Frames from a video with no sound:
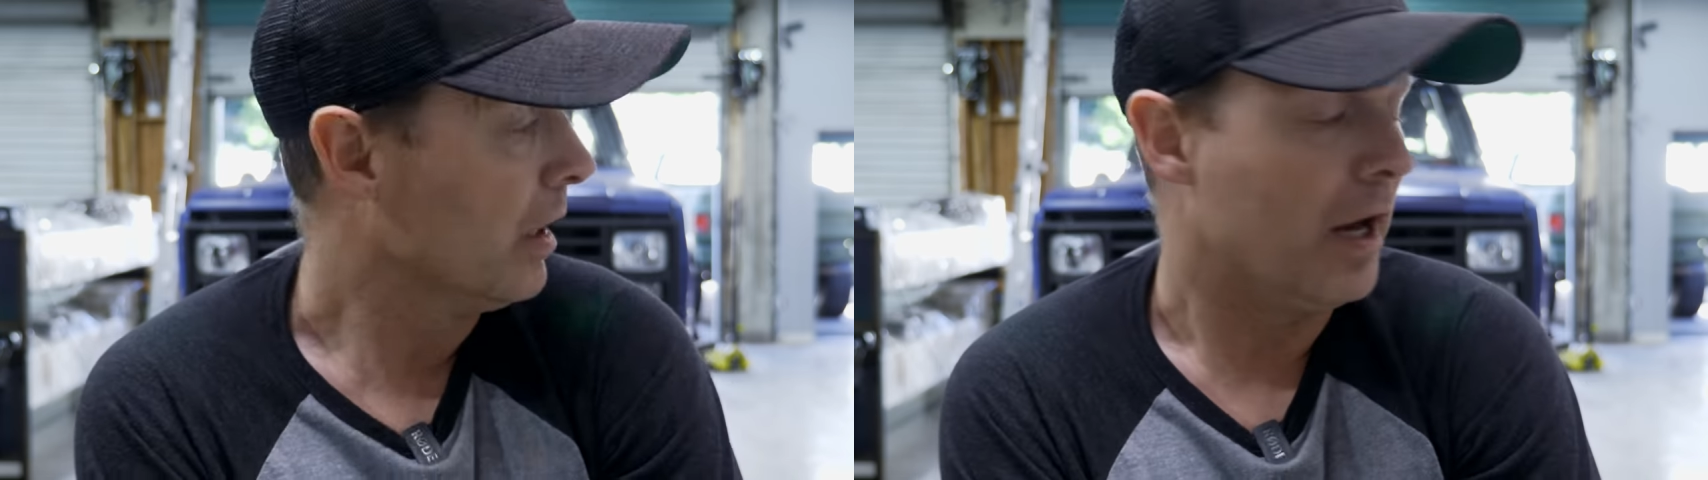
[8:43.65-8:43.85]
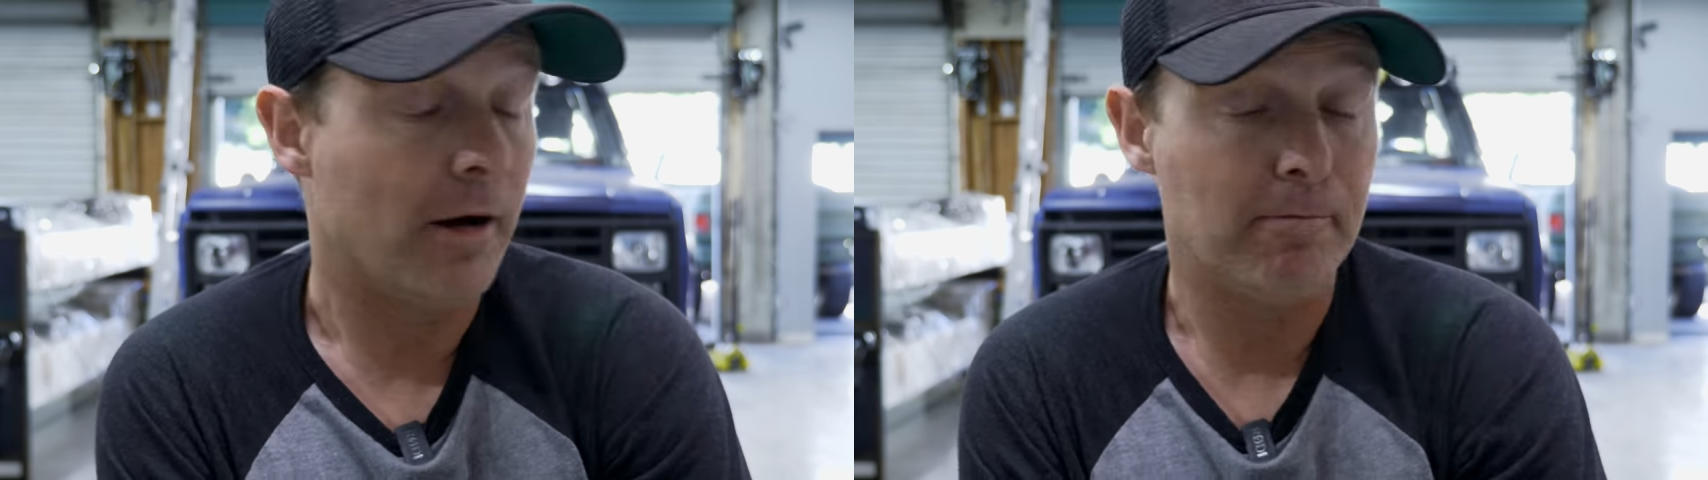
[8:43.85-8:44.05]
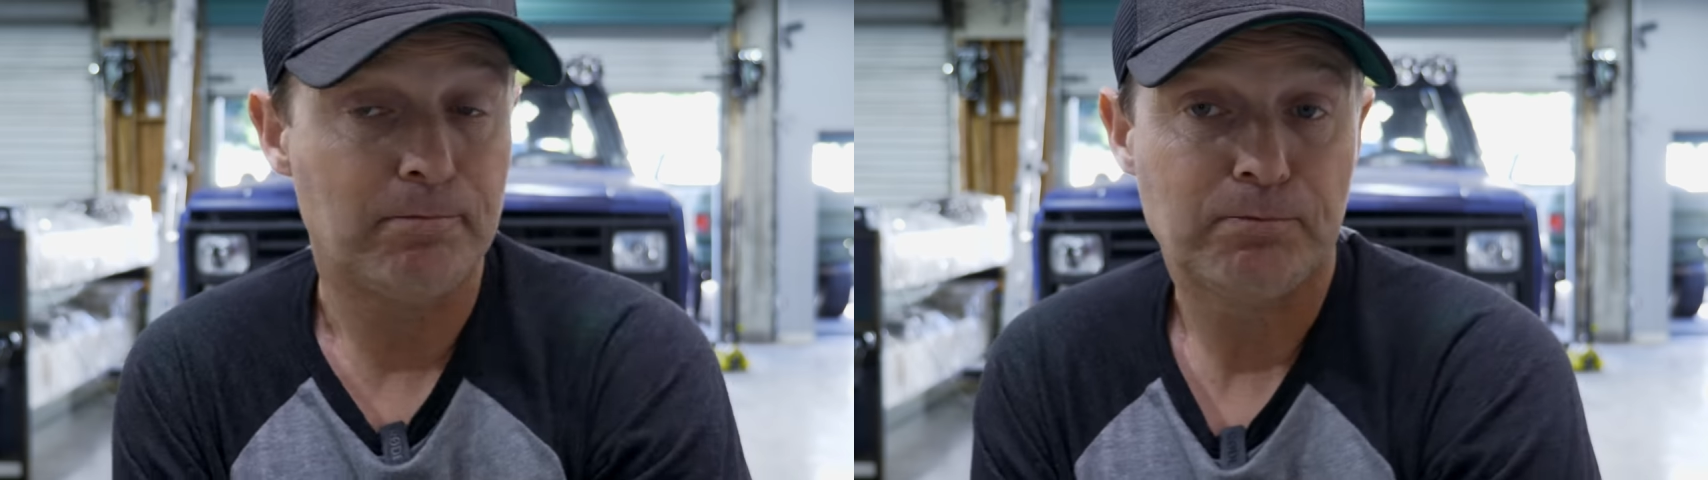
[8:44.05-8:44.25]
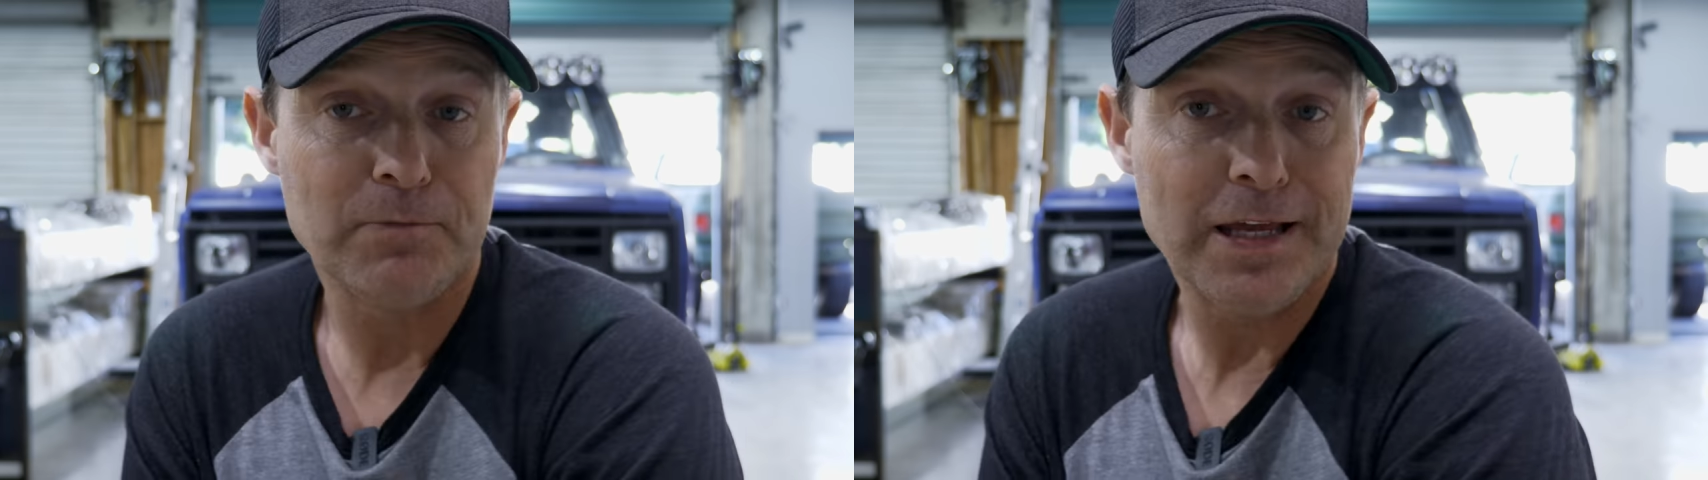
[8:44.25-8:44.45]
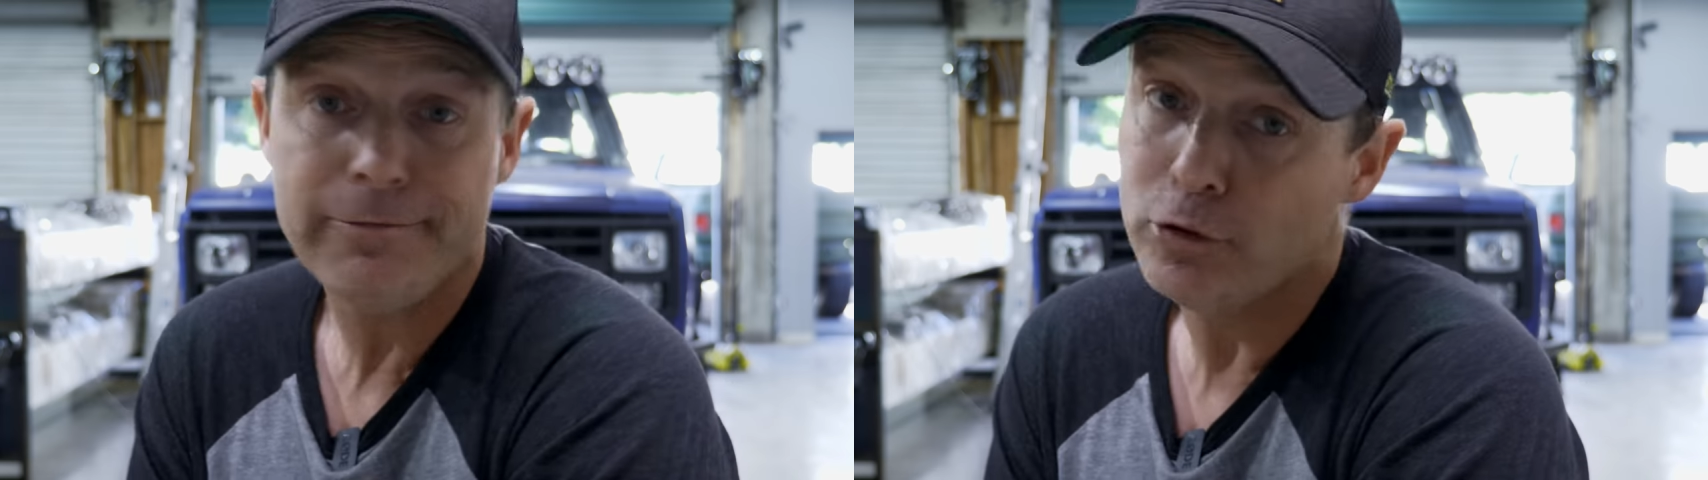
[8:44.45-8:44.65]
um,
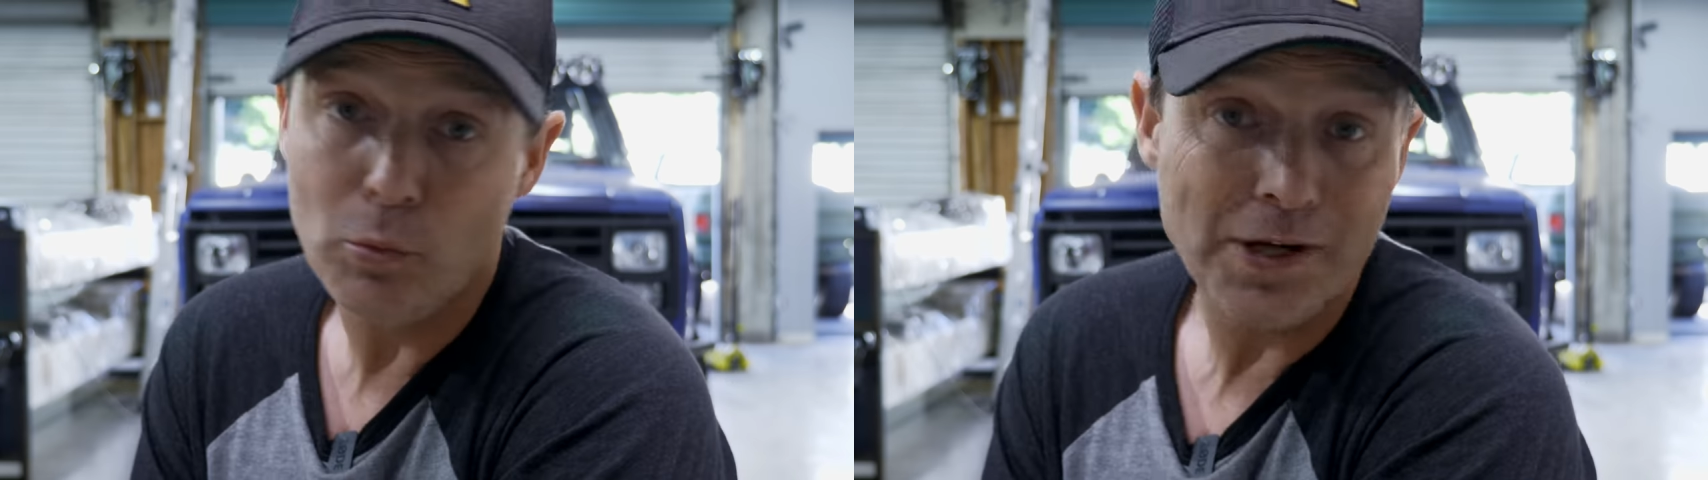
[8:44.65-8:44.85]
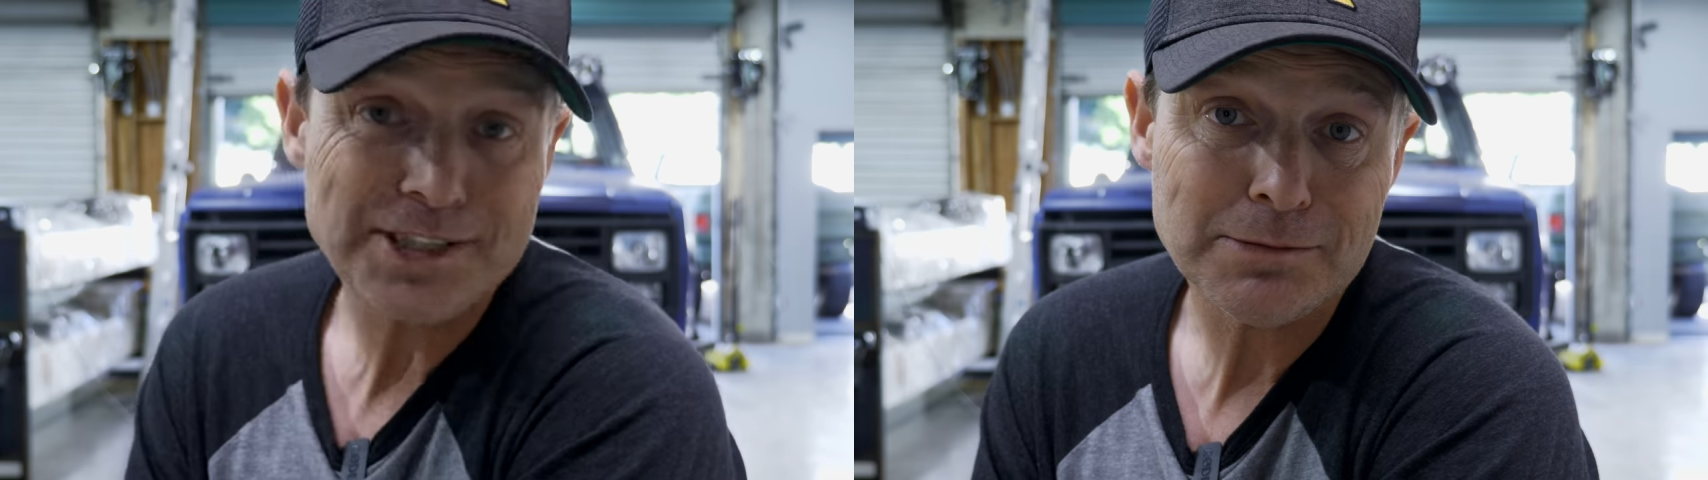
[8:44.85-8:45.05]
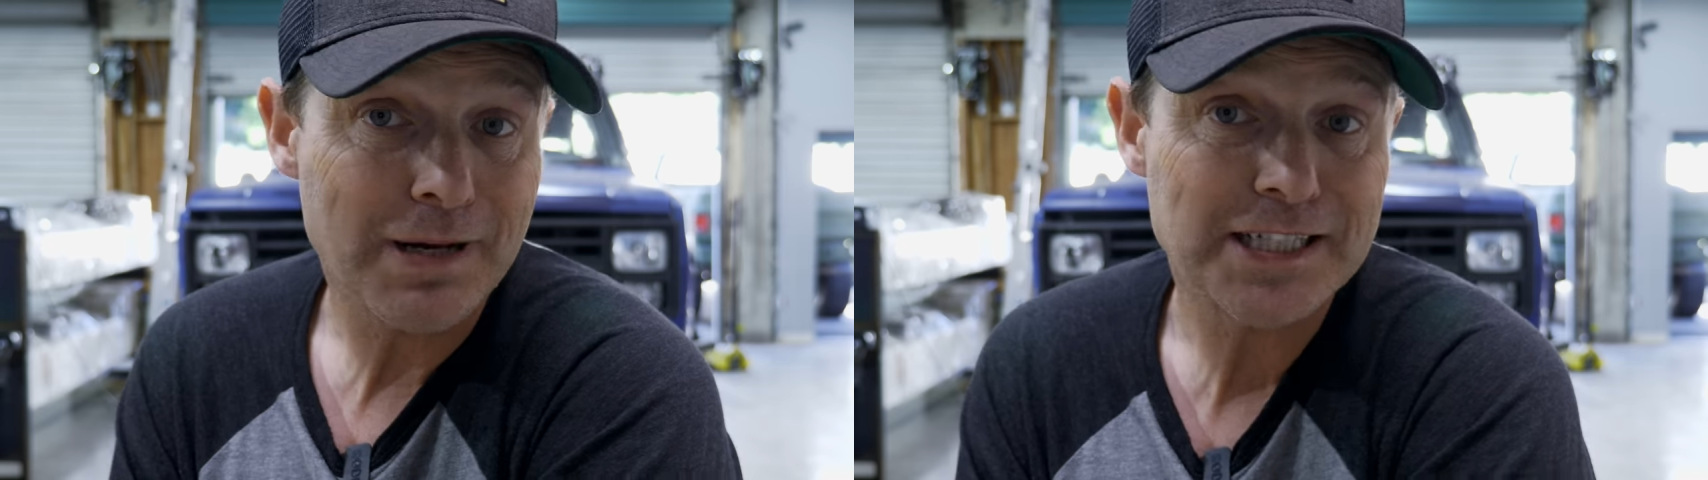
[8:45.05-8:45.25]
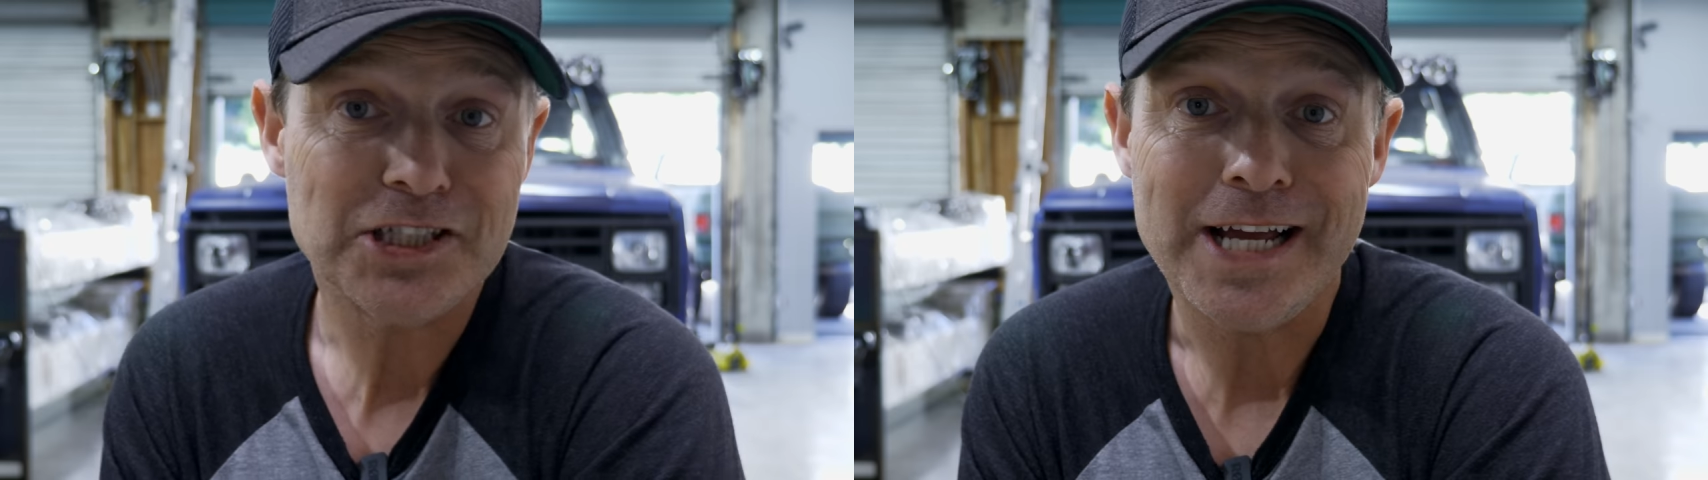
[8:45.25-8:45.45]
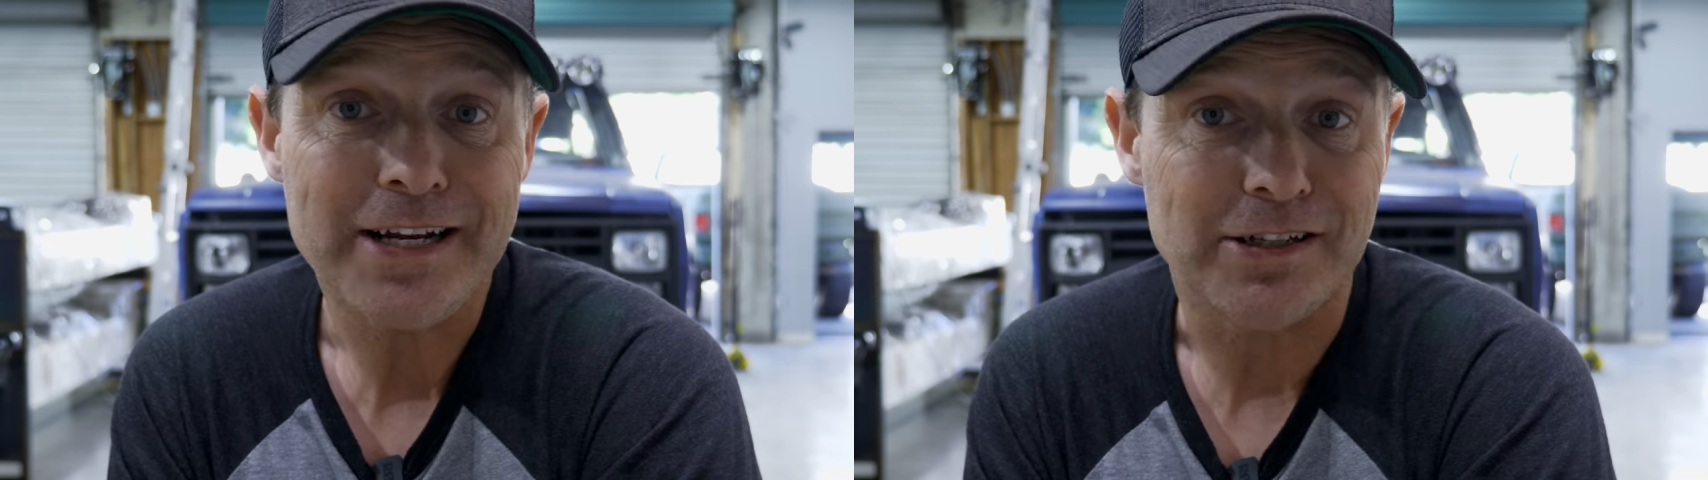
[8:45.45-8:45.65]
if you're watching my
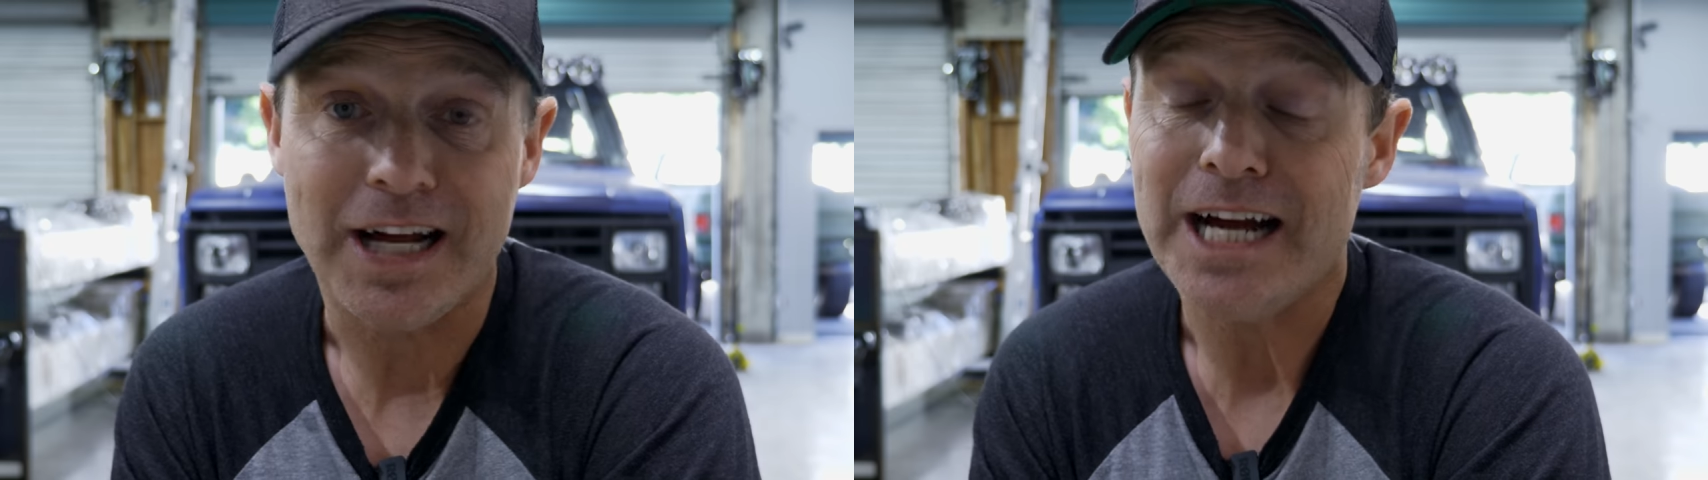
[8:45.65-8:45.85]
channel,